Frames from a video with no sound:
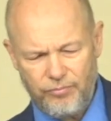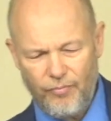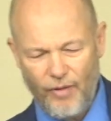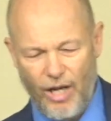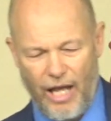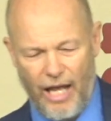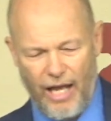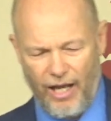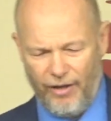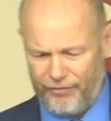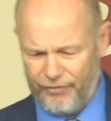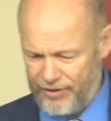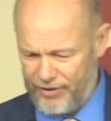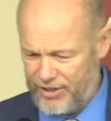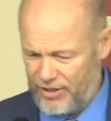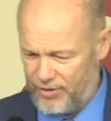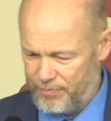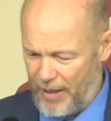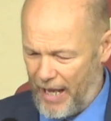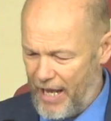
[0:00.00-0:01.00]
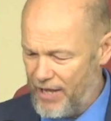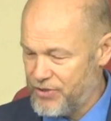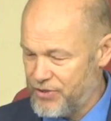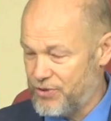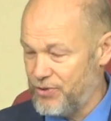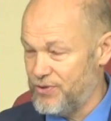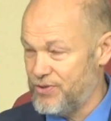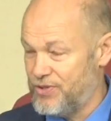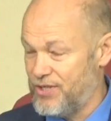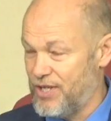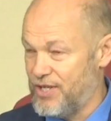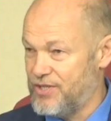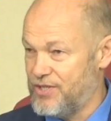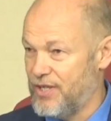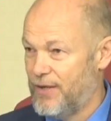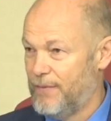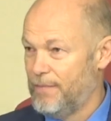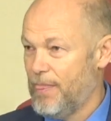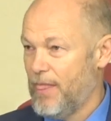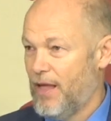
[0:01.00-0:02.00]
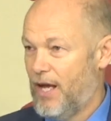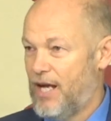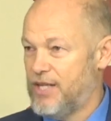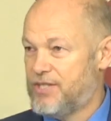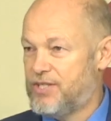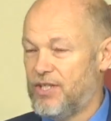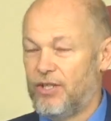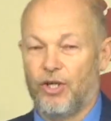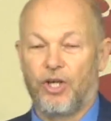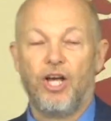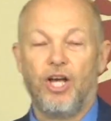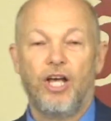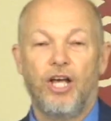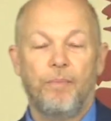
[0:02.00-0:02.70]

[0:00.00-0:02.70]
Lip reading: I often tell pastors this. I say, look,